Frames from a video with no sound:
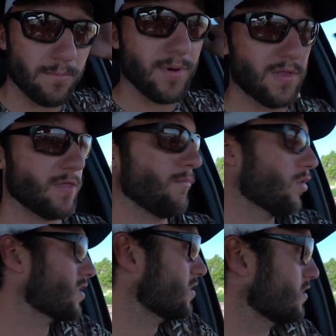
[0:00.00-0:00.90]
But the
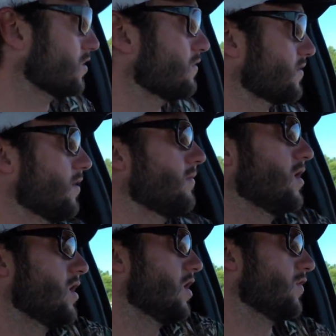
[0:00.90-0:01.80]
more you use them,
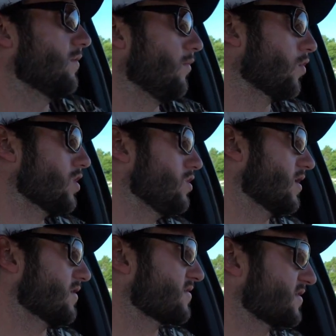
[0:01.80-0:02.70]
the more you
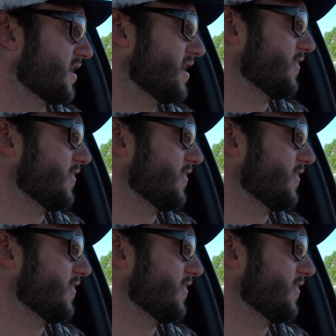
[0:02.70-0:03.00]
can see